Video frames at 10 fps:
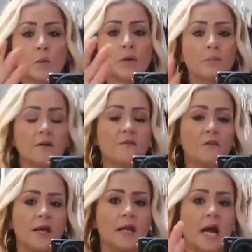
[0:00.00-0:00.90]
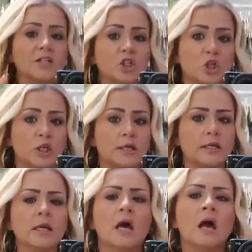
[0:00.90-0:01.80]
with my friend at
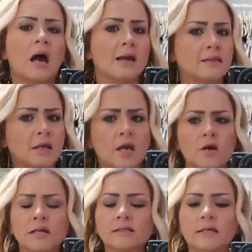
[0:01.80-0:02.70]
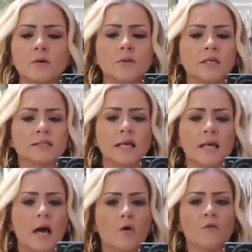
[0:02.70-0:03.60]
Chili. I think I'm gonna stay with the same
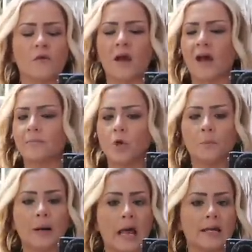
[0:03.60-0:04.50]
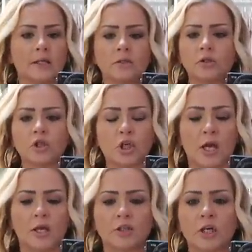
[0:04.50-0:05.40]
outfit. I'm not planning to
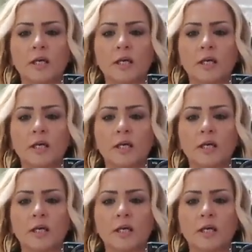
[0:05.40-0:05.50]
change